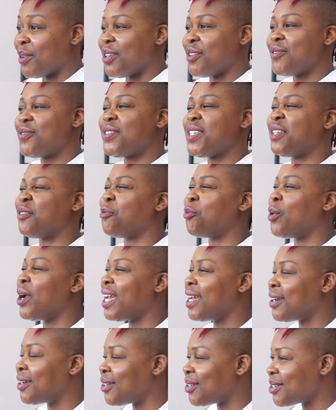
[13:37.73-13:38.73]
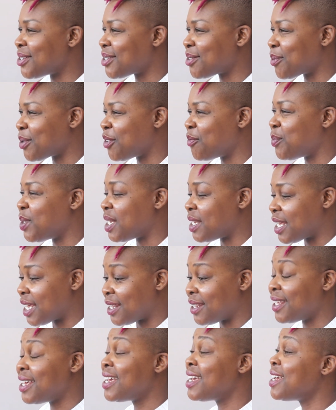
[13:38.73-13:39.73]
and when you've seen whales, when you've
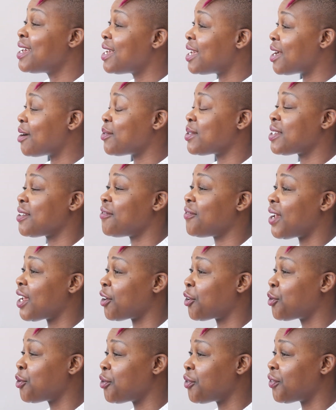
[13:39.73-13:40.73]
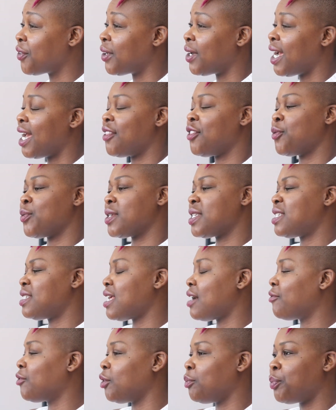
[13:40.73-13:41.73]
been I was in Vancouver and there were
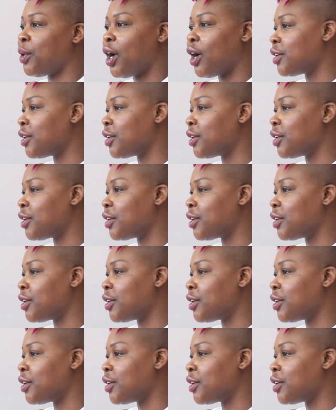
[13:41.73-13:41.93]
several